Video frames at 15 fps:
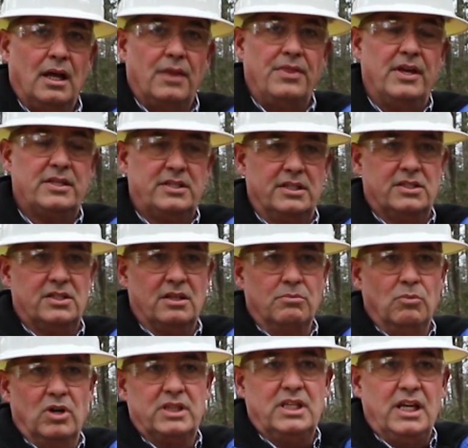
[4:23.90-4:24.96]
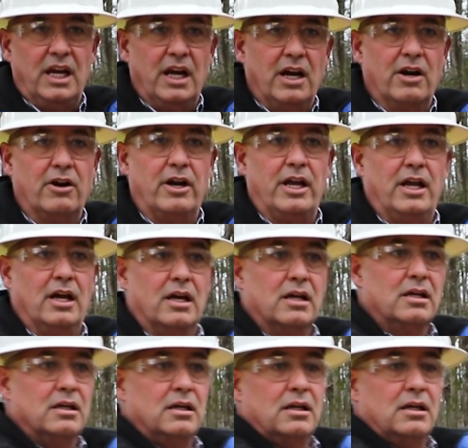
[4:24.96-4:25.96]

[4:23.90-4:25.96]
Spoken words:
This is somewhat the area